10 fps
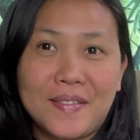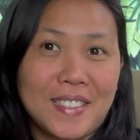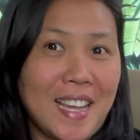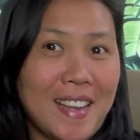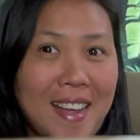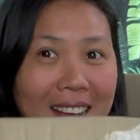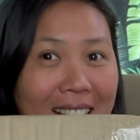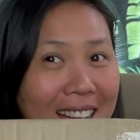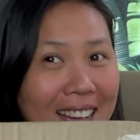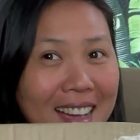
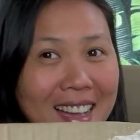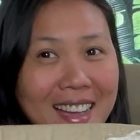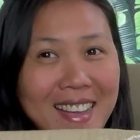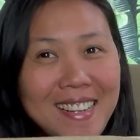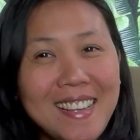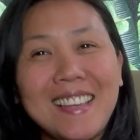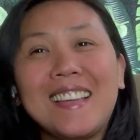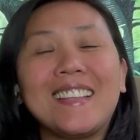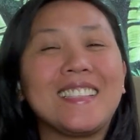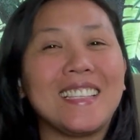ta-da!
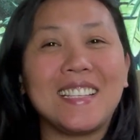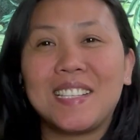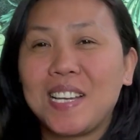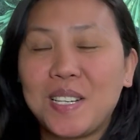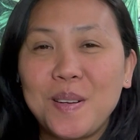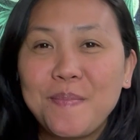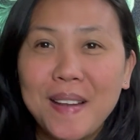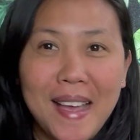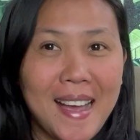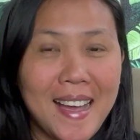It's another
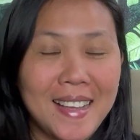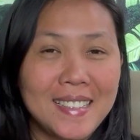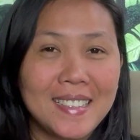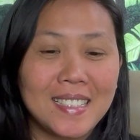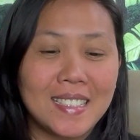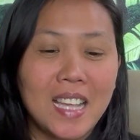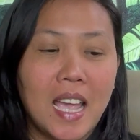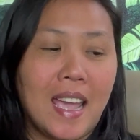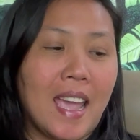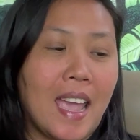plants,
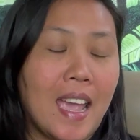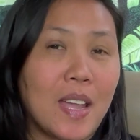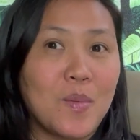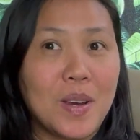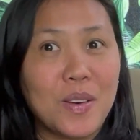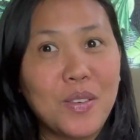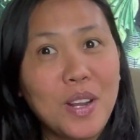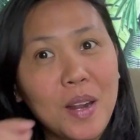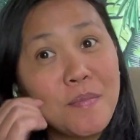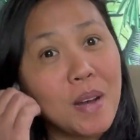and we're gonna
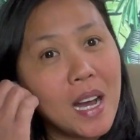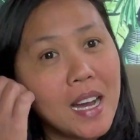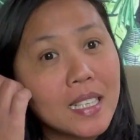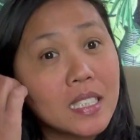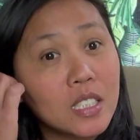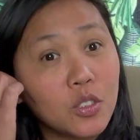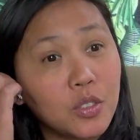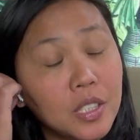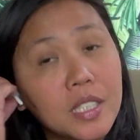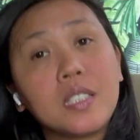unbox. So
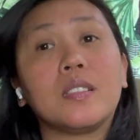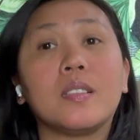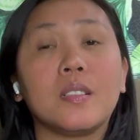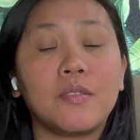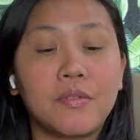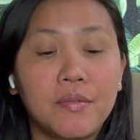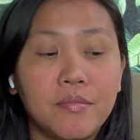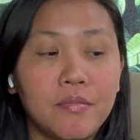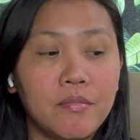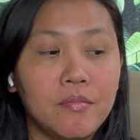this
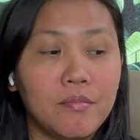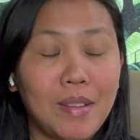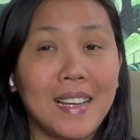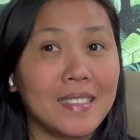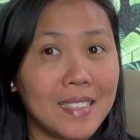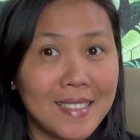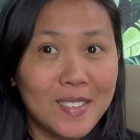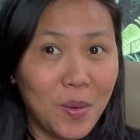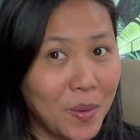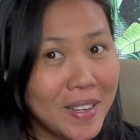plant is
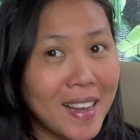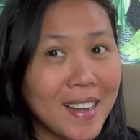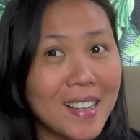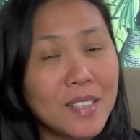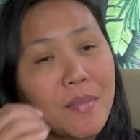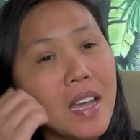Hoya.